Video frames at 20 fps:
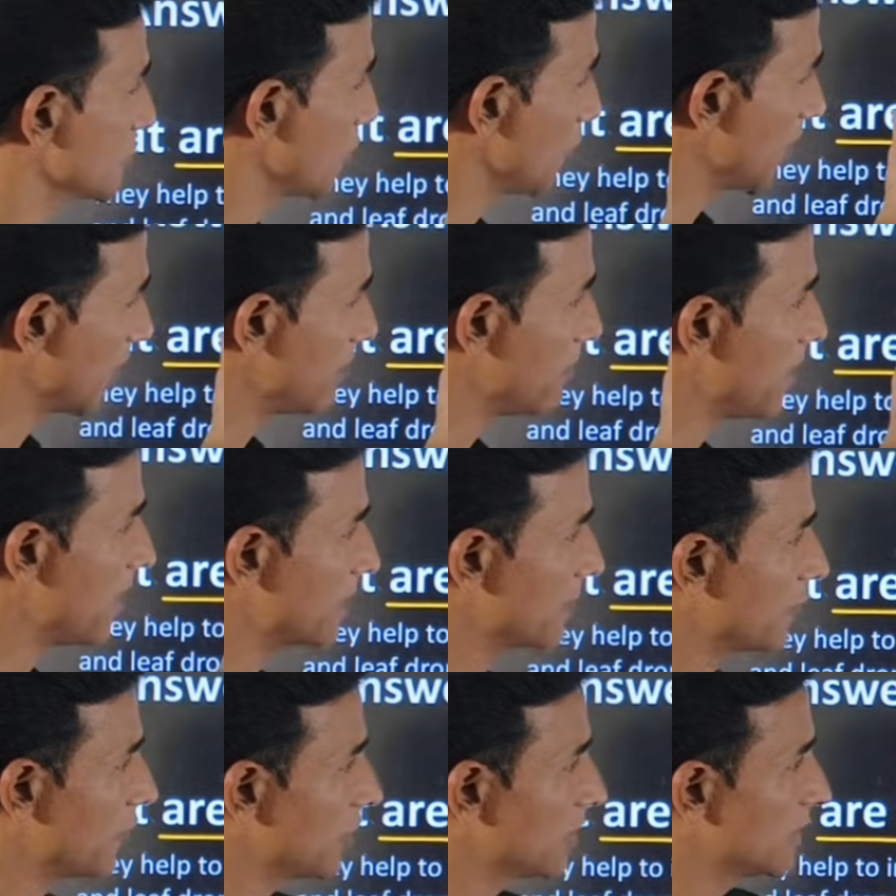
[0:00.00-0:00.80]
so 1
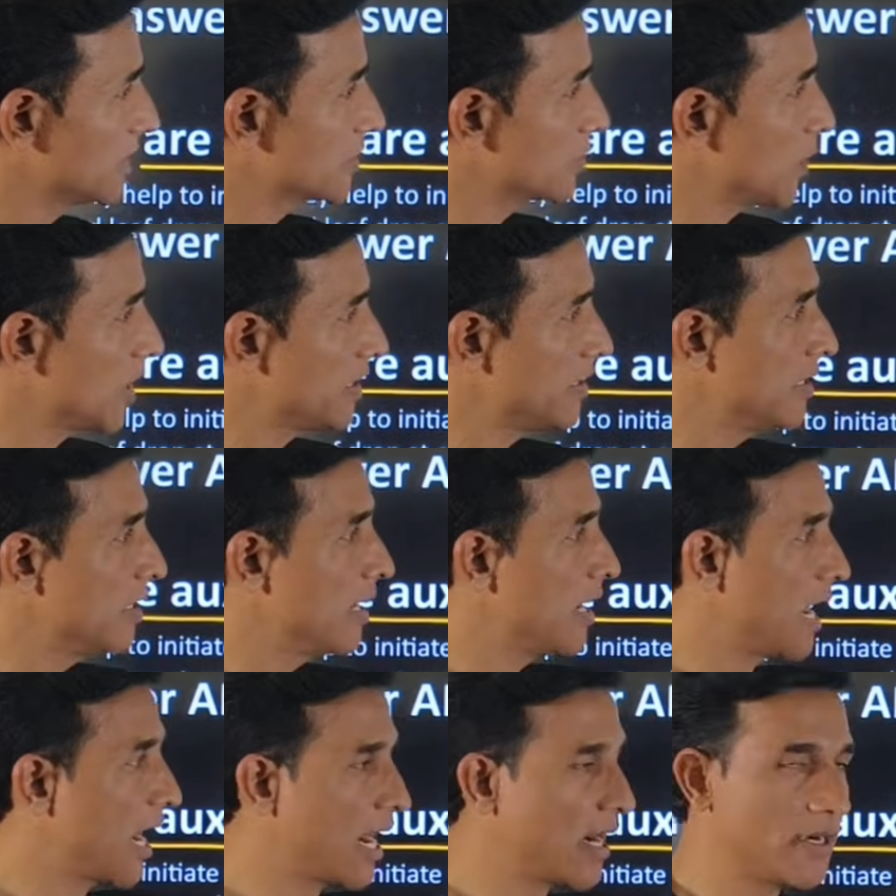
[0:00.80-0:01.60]
mark for this one
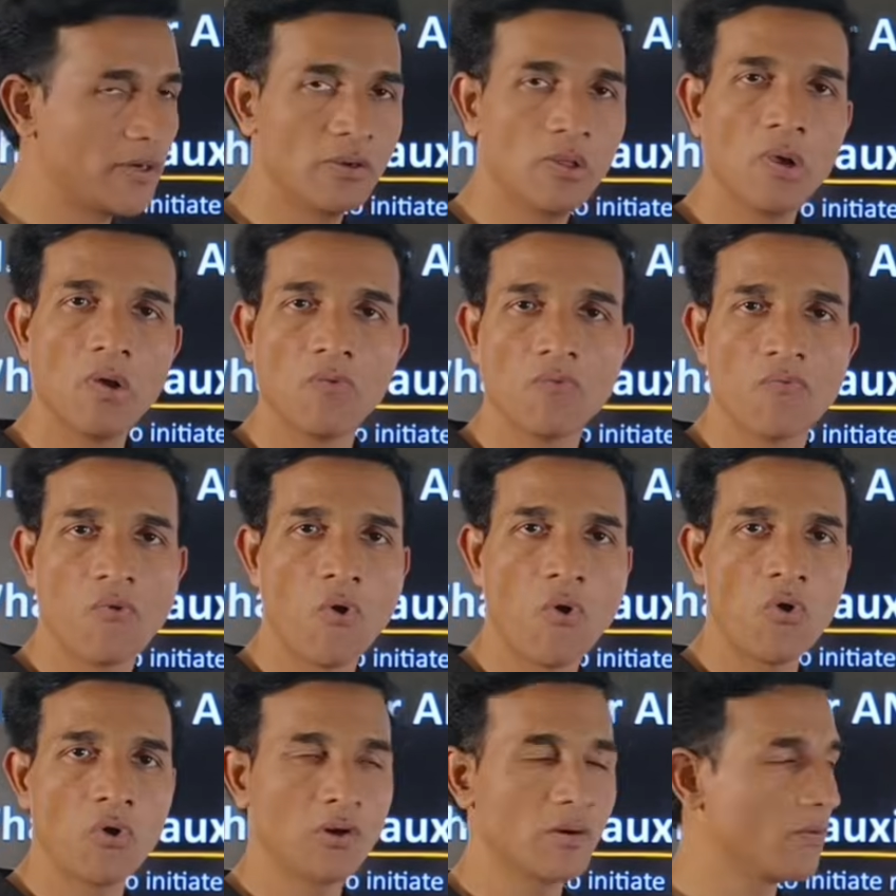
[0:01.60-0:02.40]
and
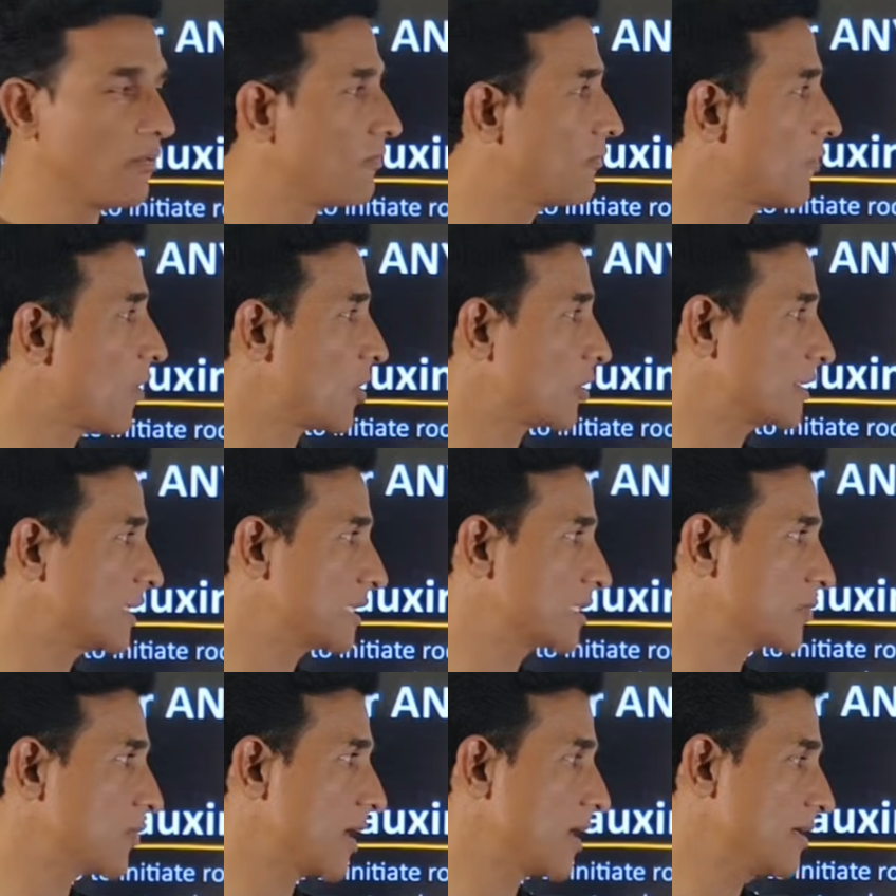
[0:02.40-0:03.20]
4 for
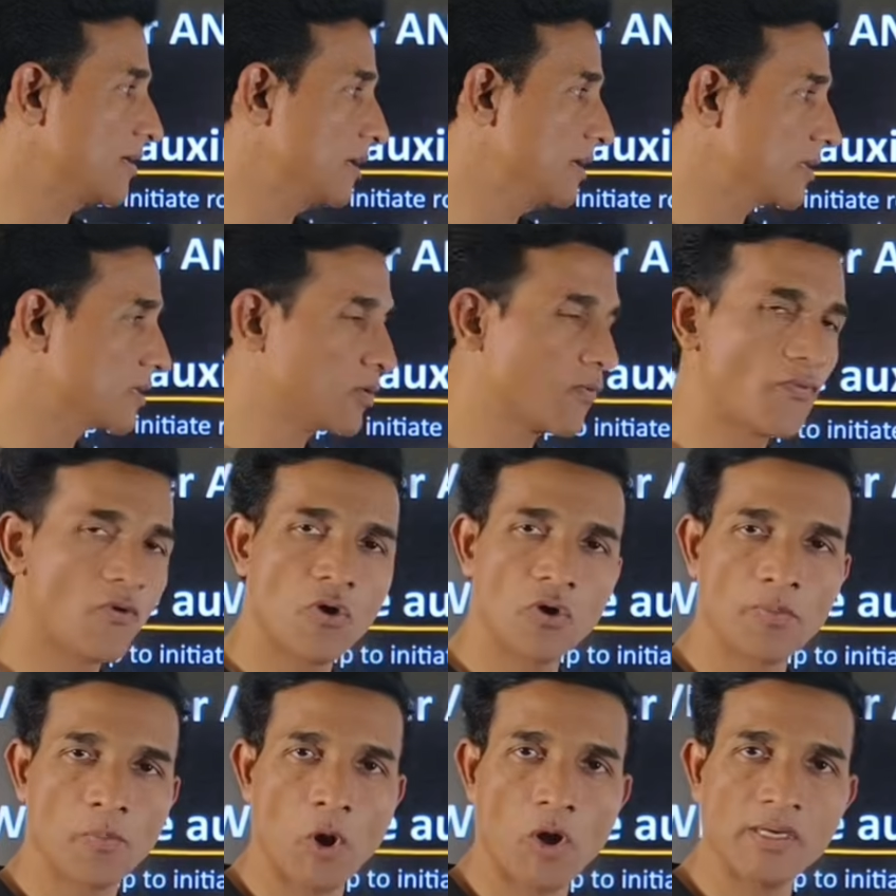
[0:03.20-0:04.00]
this one. So
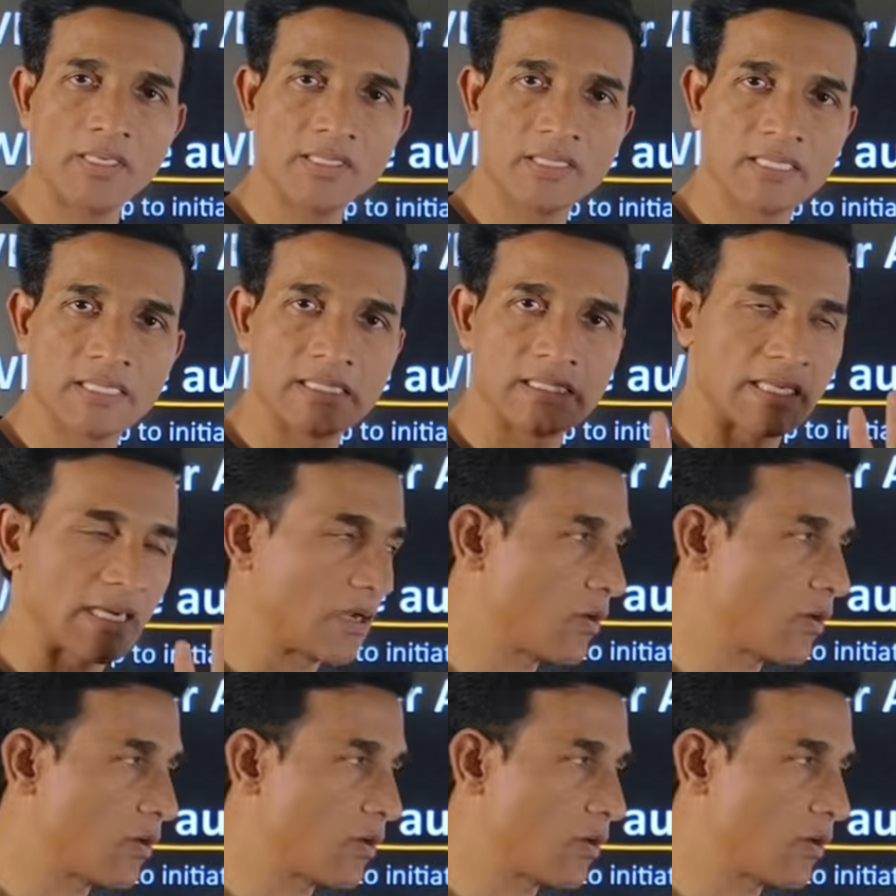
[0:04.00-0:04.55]
4 points is